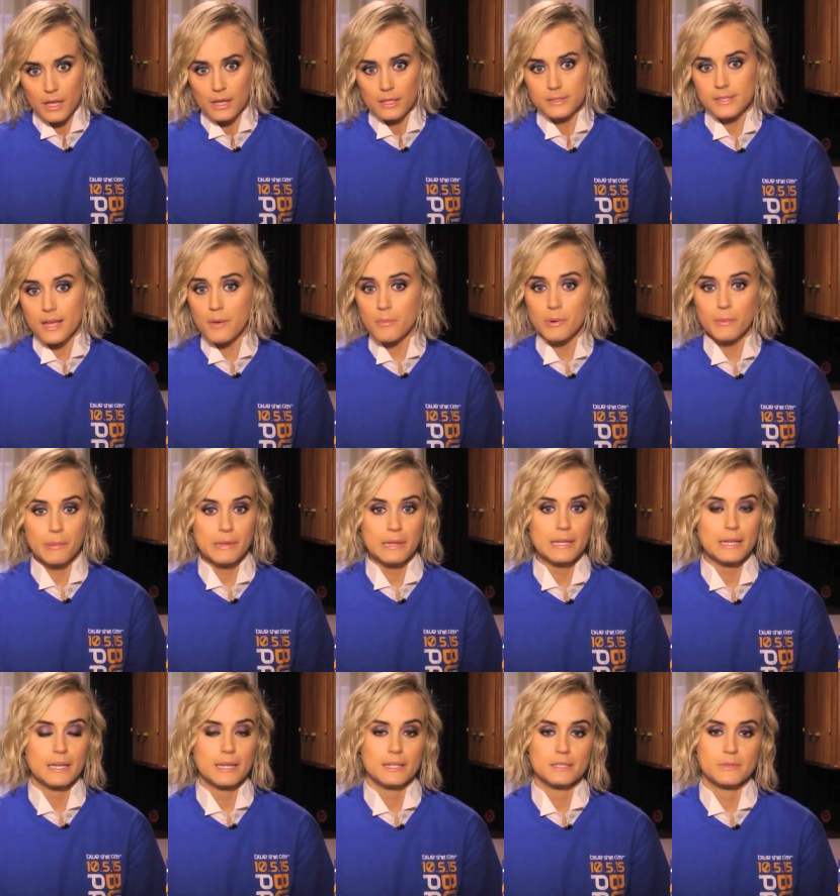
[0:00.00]

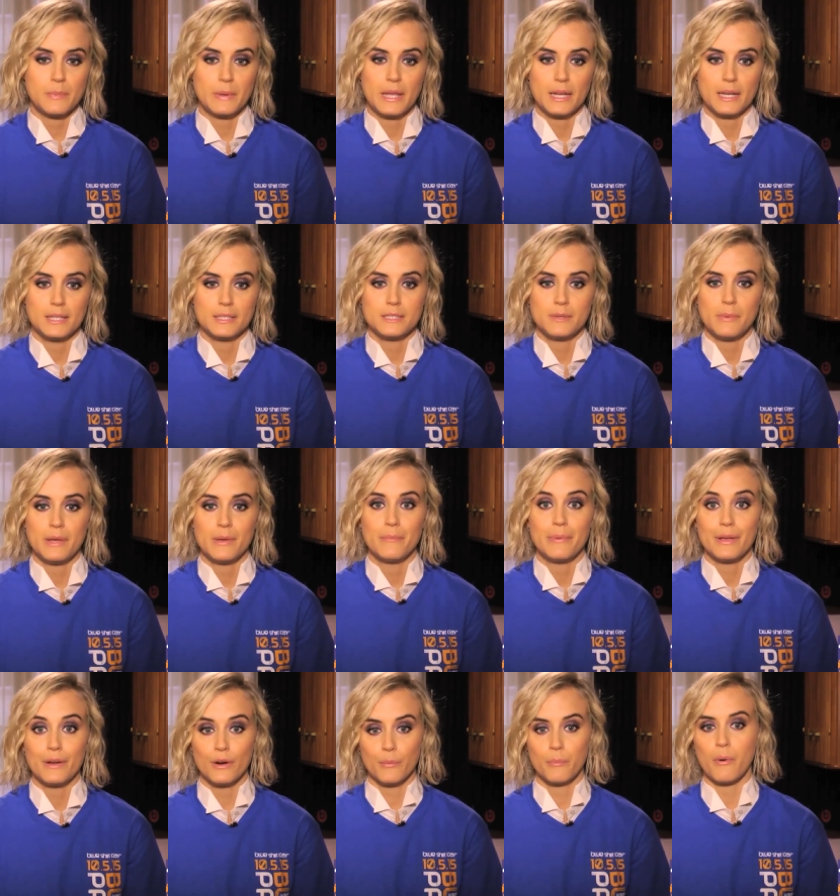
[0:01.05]
Cyberbullying is beginning to be a
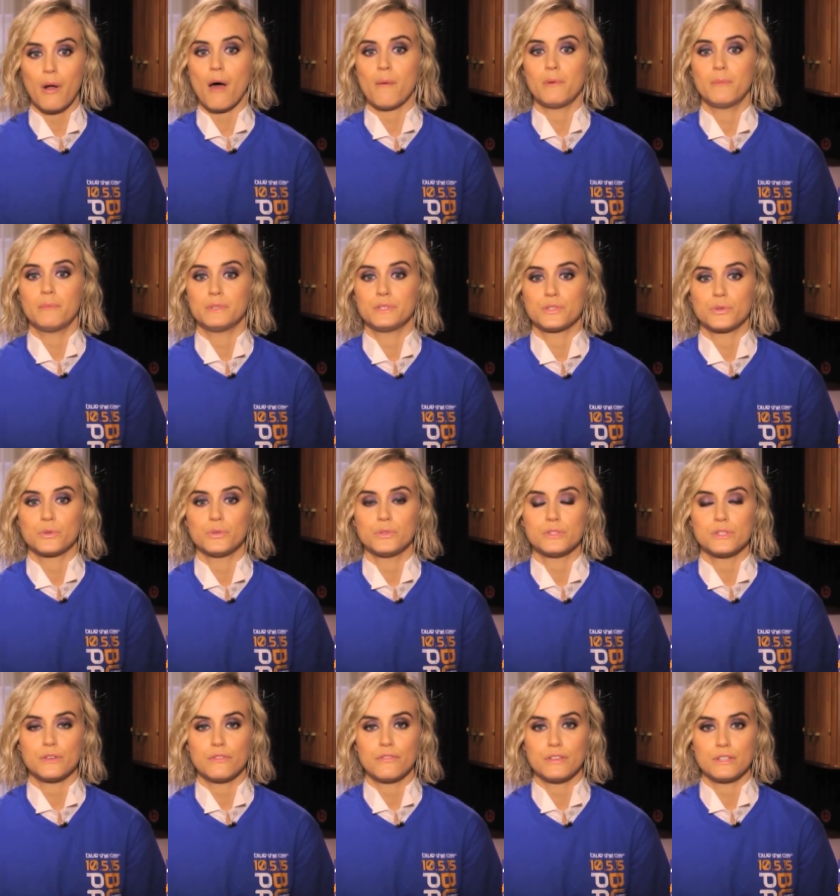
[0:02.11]
bigger problem in schools
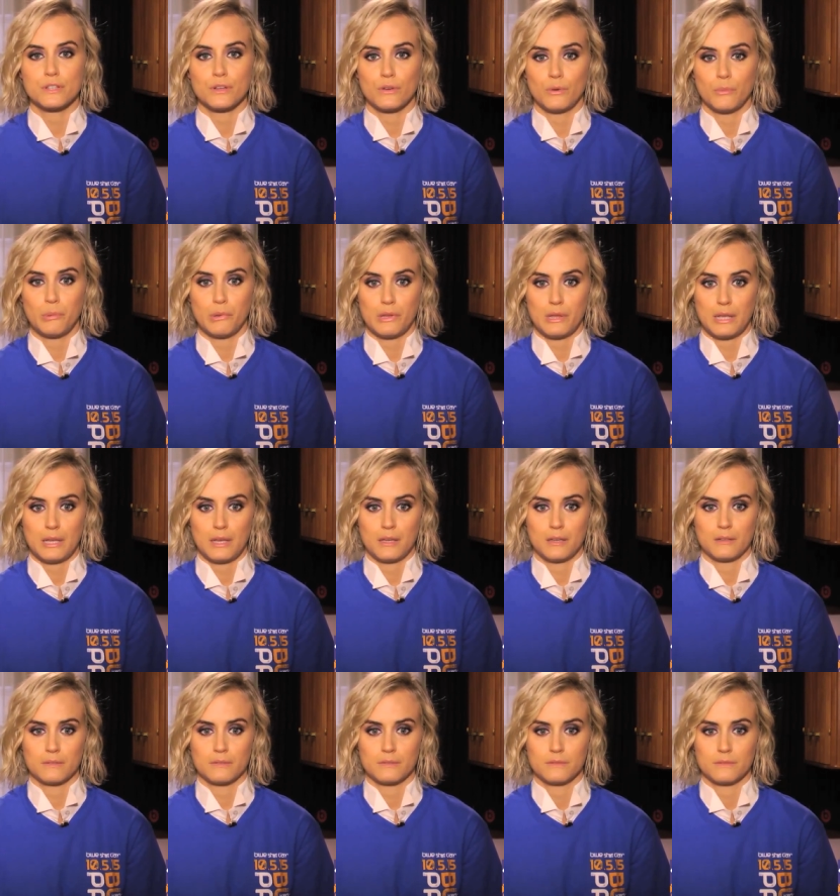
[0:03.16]
than physical bullying.